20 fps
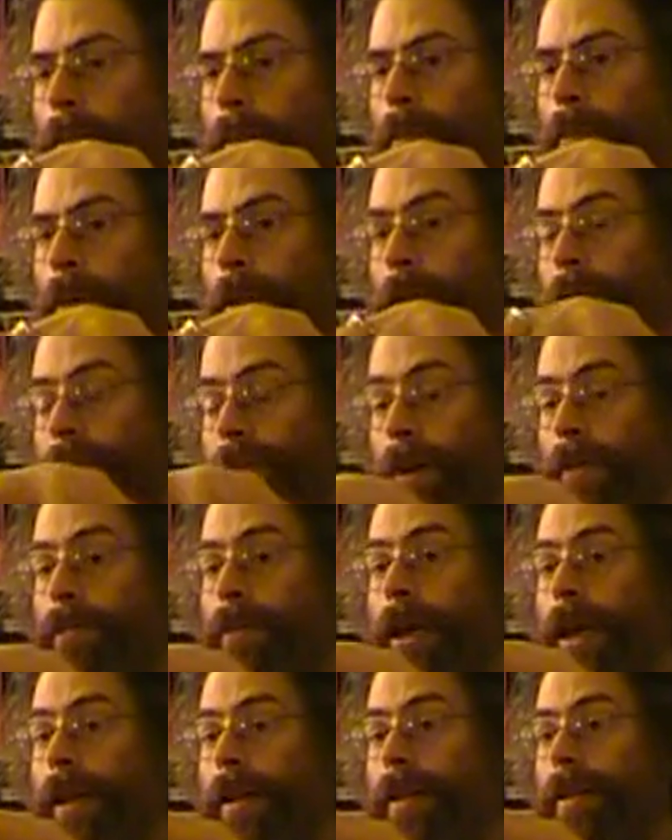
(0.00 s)
But the jump
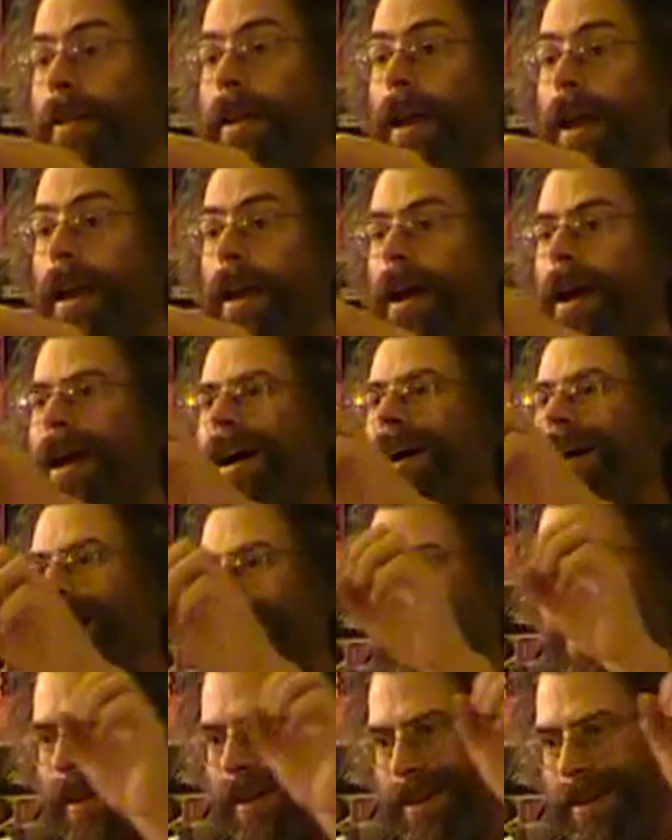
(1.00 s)
gates say,
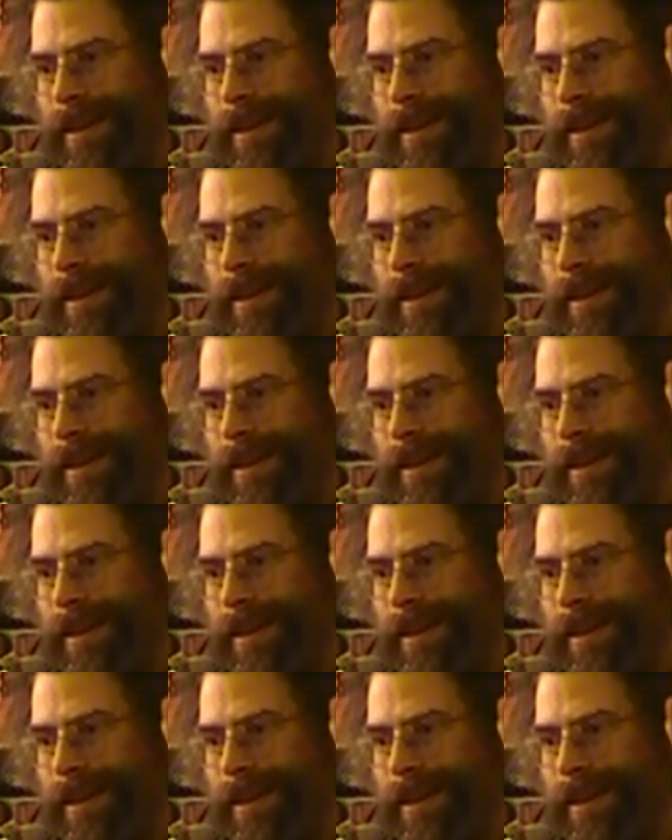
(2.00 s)
okay,